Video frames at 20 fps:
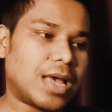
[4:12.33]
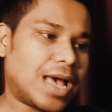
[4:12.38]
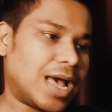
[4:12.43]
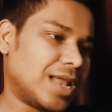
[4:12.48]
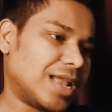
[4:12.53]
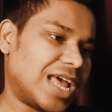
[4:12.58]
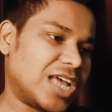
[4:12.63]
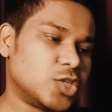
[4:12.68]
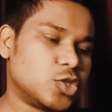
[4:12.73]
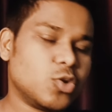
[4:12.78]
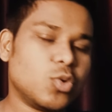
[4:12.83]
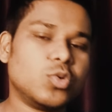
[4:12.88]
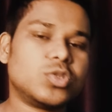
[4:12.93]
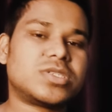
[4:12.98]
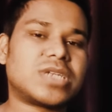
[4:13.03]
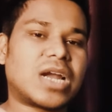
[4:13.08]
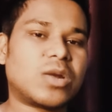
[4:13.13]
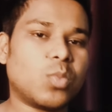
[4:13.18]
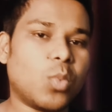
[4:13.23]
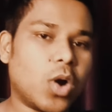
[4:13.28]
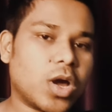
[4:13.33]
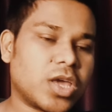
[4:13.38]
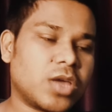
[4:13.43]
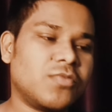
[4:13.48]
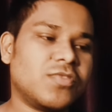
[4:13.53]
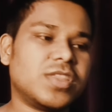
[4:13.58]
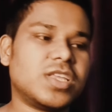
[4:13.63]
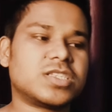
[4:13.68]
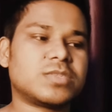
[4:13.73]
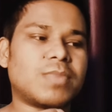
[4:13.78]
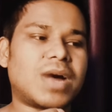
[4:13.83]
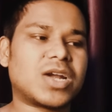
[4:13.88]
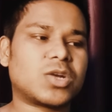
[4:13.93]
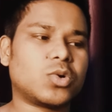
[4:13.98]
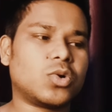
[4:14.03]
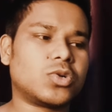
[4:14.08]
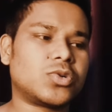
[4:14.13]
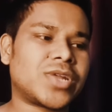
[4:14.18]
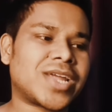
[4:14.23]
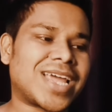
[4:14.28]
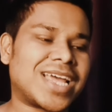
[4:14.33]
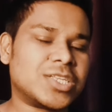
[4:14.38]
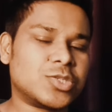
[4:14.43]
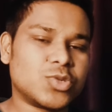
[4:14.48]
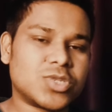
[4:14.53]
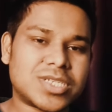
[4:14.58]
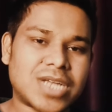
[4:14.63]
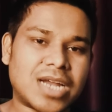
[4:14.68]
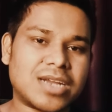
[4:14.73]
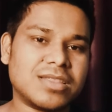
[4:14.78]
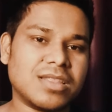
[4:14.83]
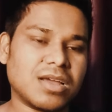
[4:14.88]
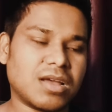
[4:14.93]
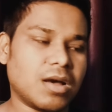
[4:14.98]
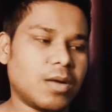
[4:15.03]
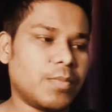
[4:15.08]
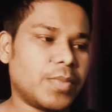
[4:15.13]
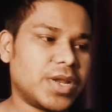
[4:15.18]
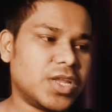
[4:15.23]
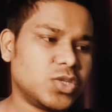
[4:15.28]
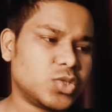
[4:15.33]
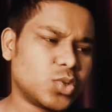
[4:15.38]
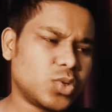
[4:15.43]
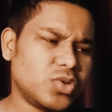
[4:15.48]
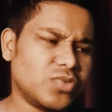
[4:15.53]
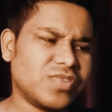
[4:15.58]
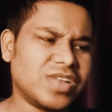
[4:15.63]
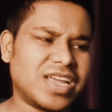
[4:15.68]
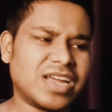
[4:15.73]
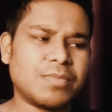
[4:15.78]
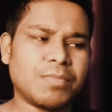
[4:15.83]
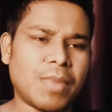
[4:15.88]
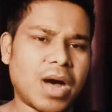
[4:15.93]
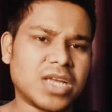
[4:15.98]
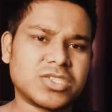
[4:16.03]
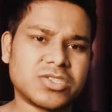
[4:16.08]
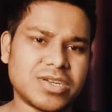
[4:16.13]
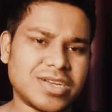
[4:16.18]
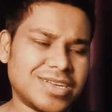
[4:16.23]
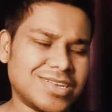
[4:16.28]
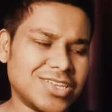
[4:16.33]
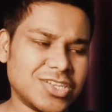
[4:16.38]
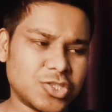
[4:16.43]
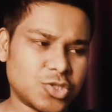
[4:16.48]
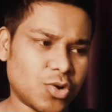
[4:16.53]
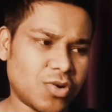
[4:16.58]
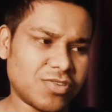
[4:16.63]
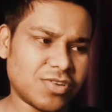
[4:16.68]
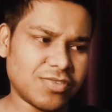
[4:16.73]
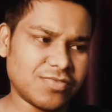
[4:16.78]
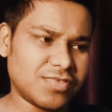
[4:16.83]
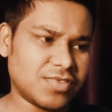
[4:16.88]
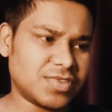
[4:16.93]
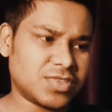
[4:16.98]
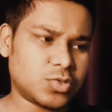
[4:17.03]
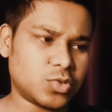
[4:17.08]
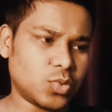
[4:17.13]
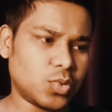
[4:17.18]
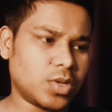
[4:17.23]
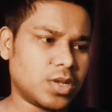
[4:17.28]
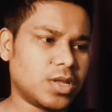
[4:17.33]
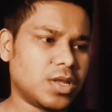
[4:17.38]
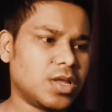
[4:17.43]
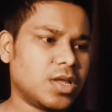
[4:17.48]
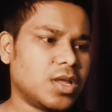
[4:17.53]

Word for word: And as you start working with the smart contract, as you start in the company, so you will get master in each one of this tool.